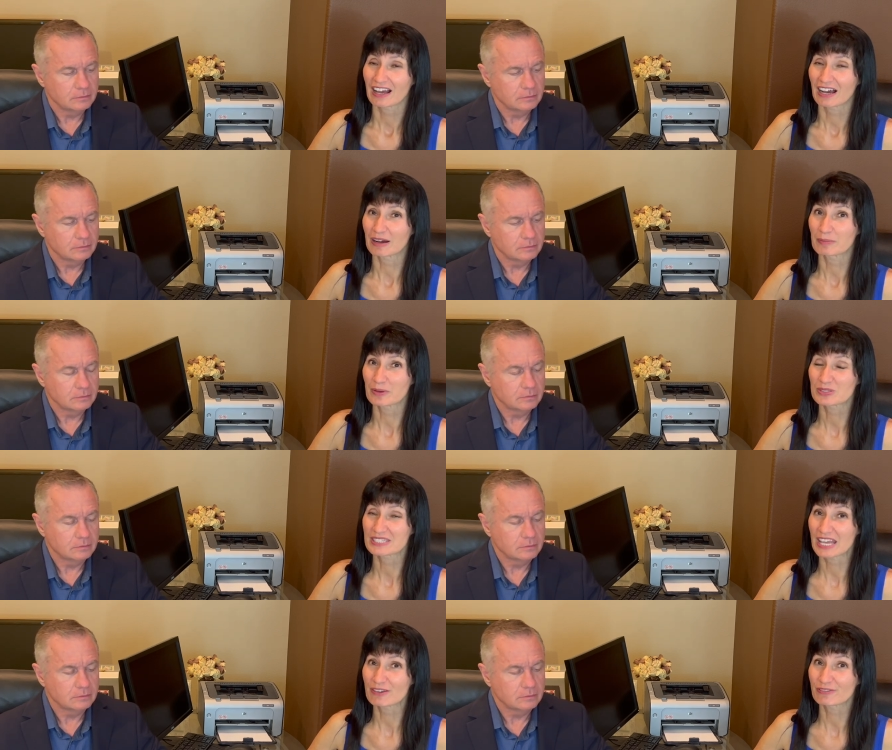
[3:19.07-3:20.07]
Speaker 1: uh, both
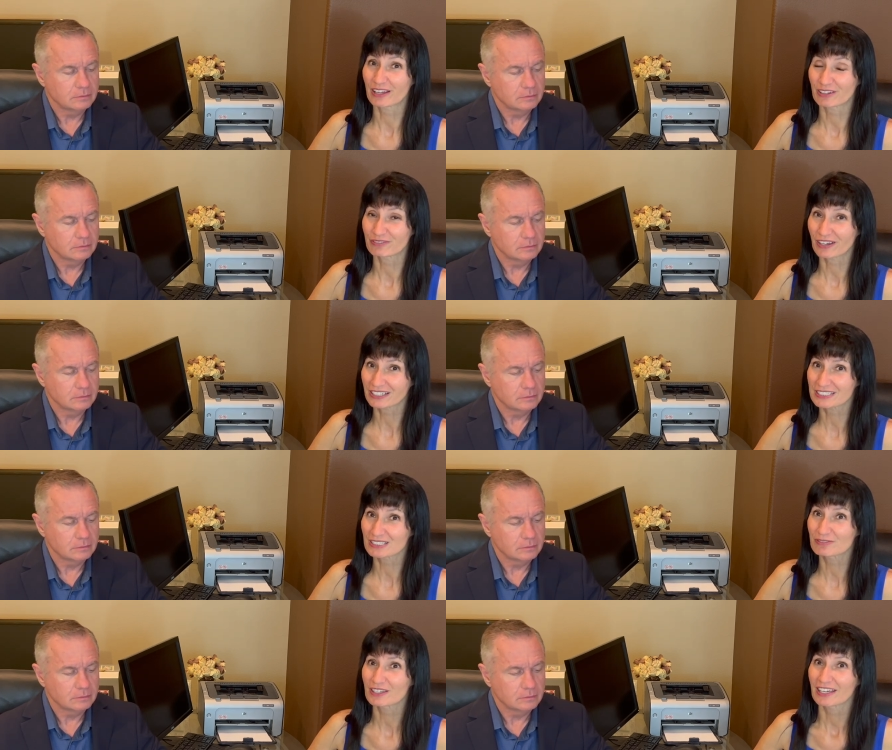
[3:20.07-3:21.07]
safe and
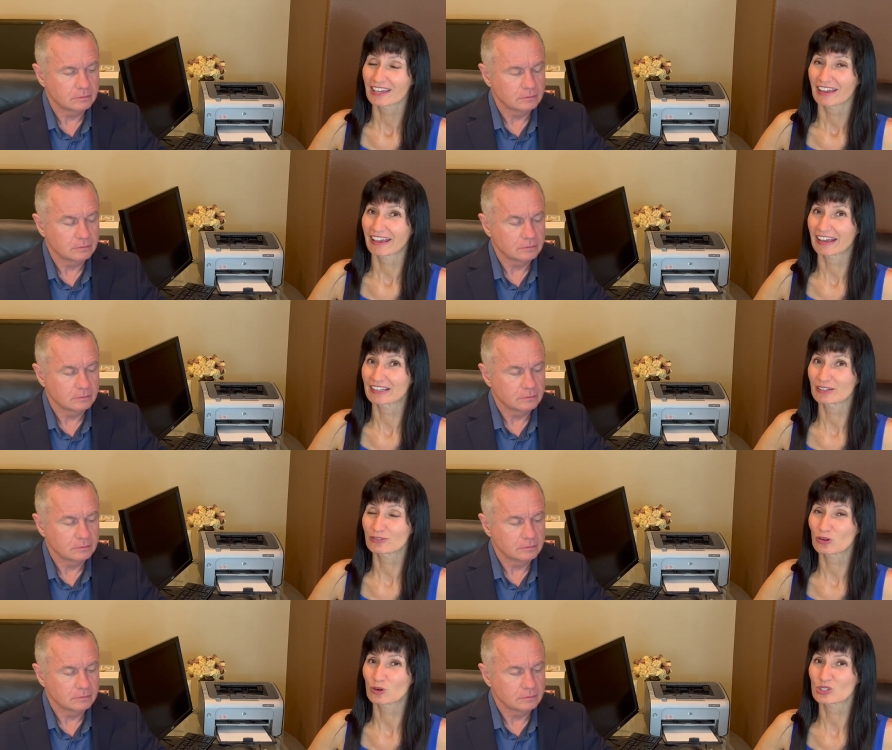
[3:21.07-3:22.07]
effective. And
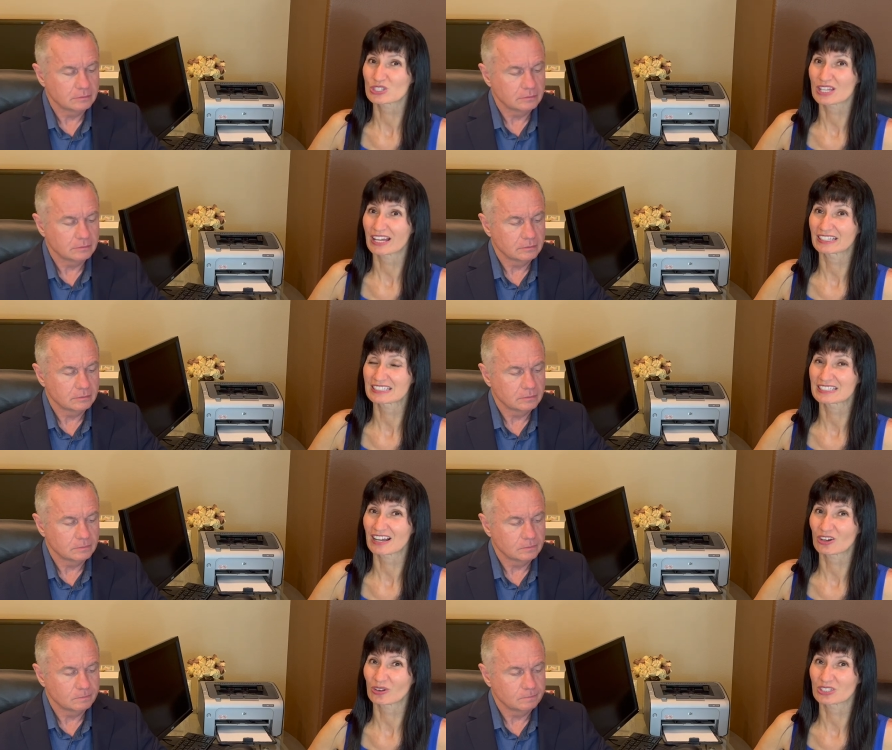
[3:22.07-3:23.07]
of course, that is
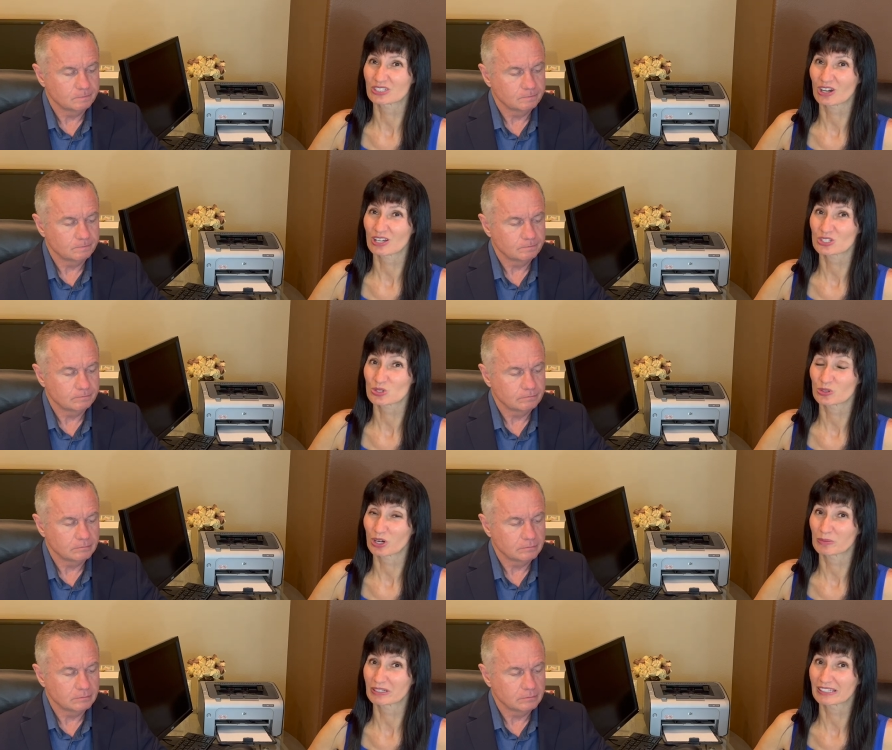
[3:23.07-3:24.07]
not going to cost you an
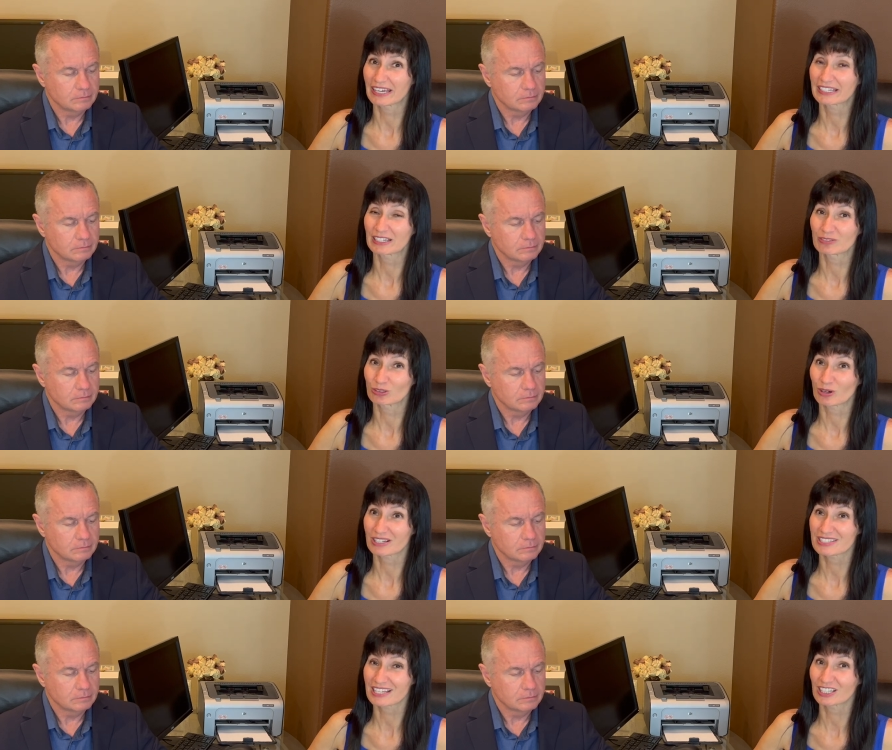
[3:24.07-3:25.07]
arm and a leg. If you are
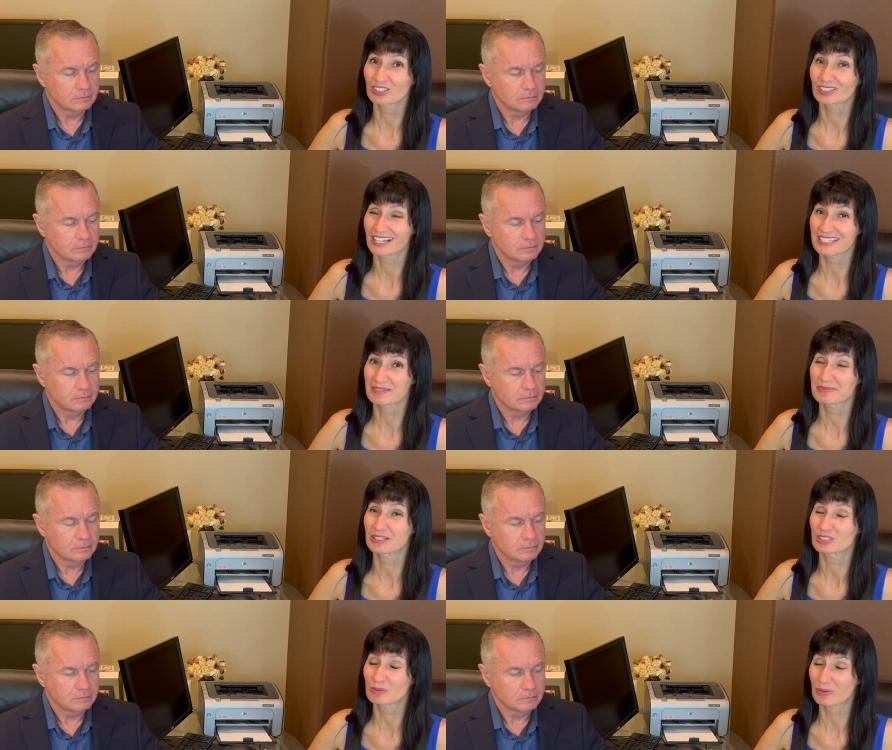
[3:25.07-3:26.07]
a seller, that's
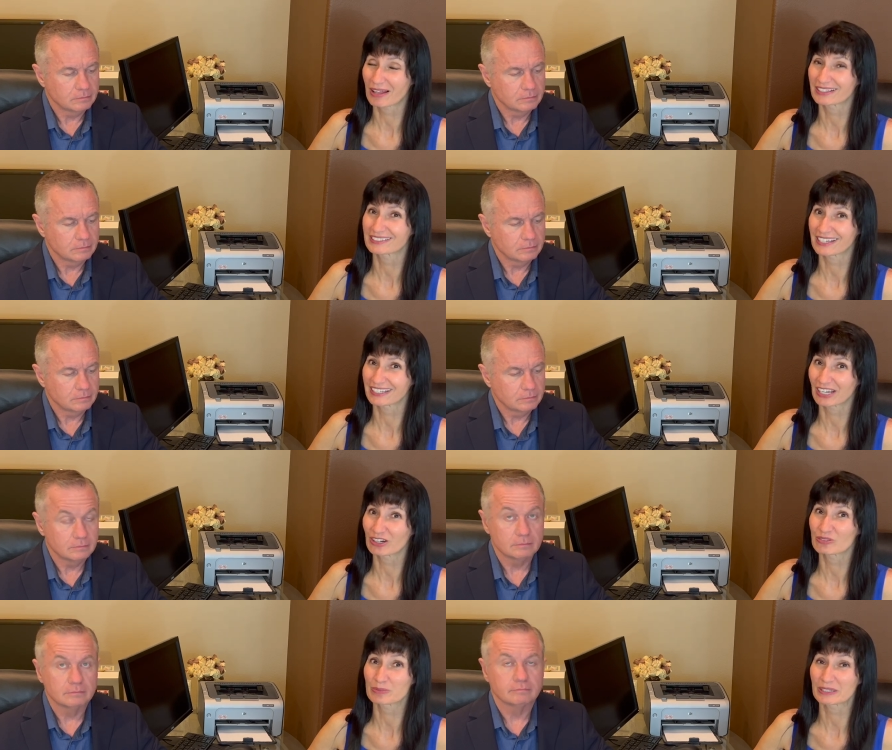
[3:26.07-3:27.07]
something you should probably take
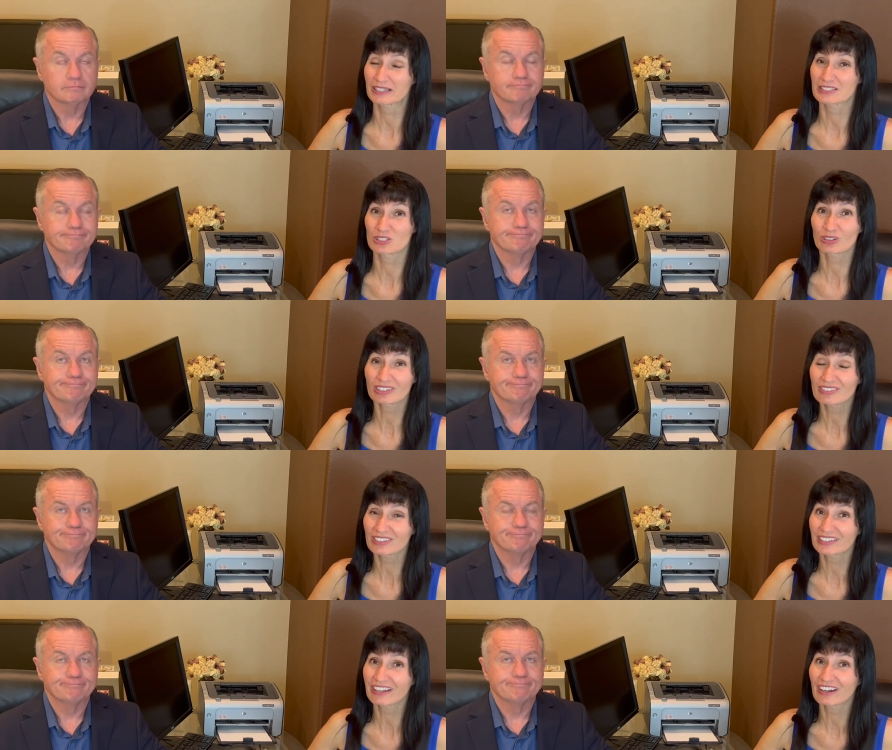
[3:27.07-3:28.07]
care of because you're
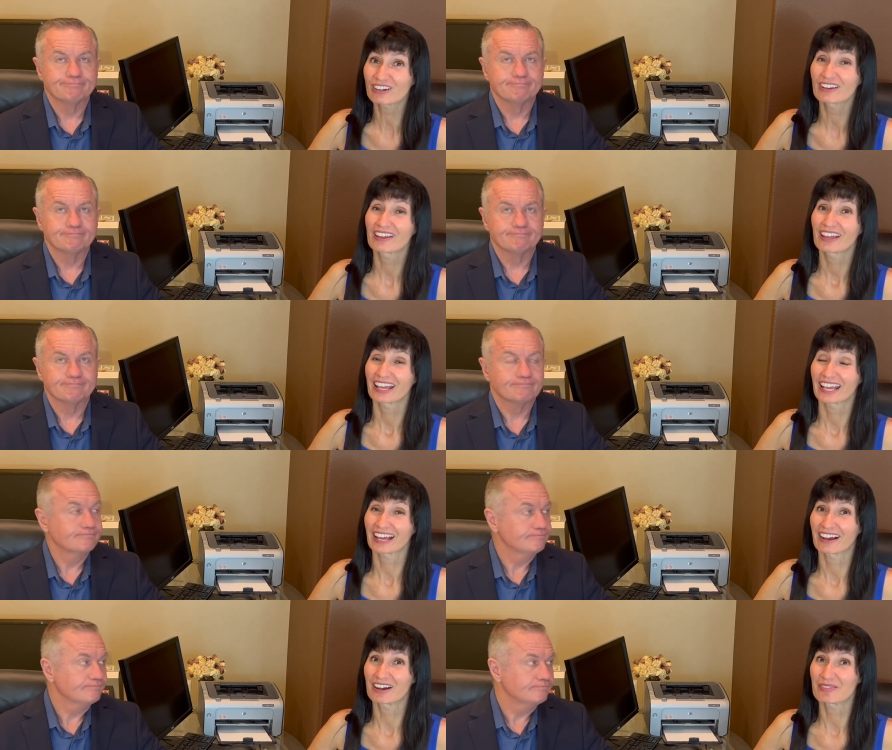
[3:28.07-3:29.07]
living there
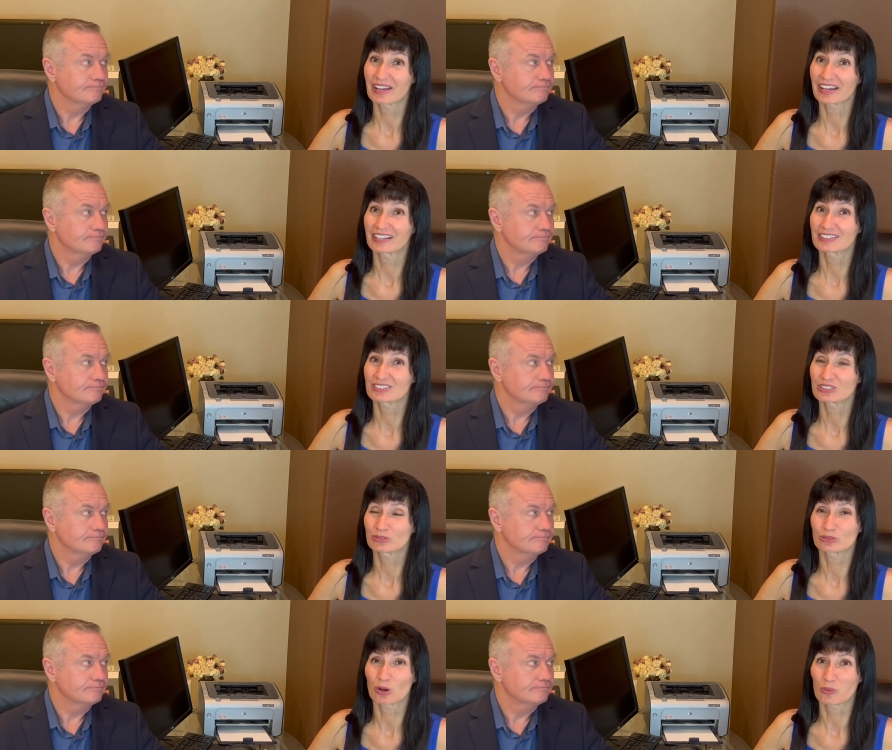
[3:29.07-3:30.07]
uh, and
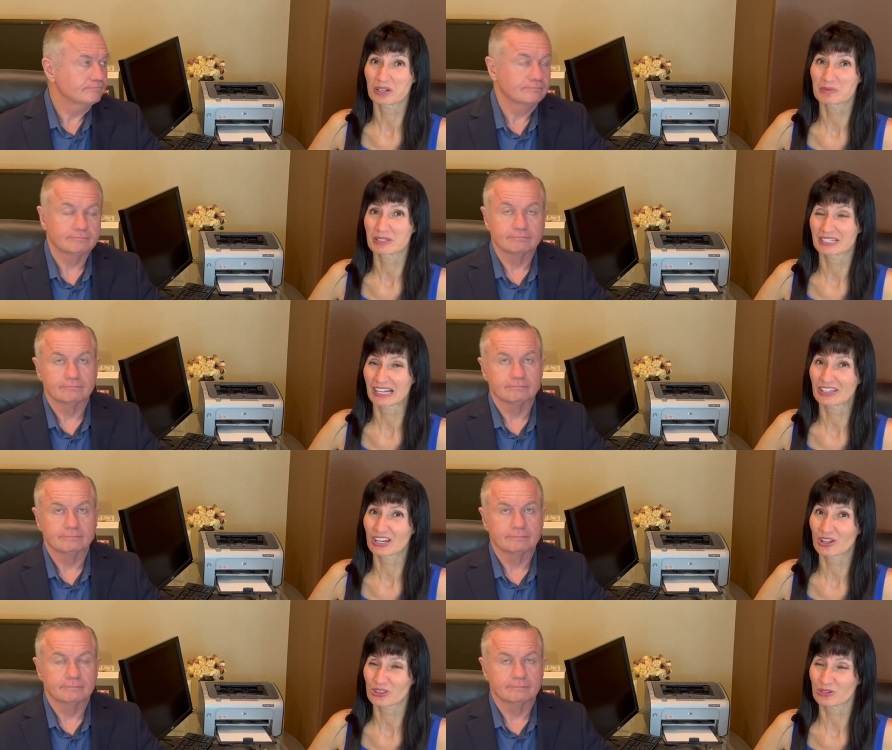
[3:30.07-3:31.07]
you don't want to be in an
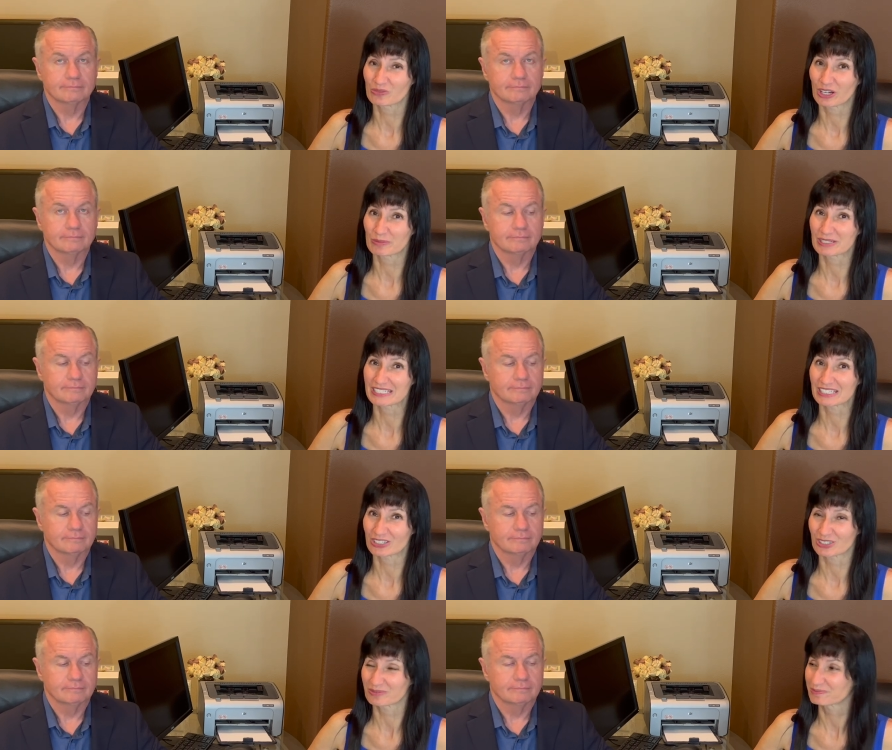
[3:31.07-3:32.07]
unhealthy environment
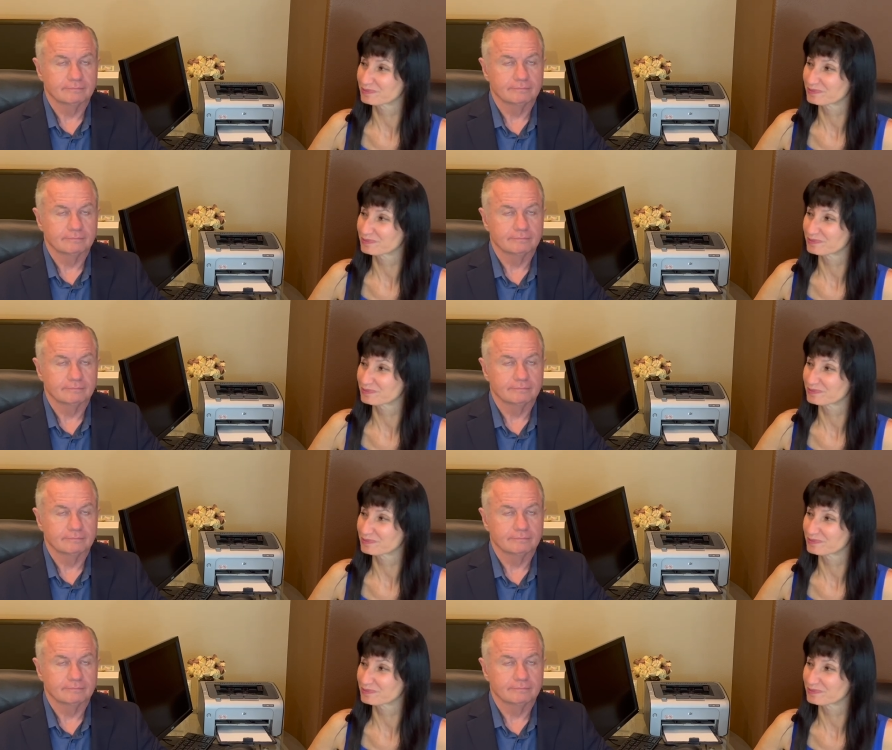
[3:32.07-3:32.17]
either.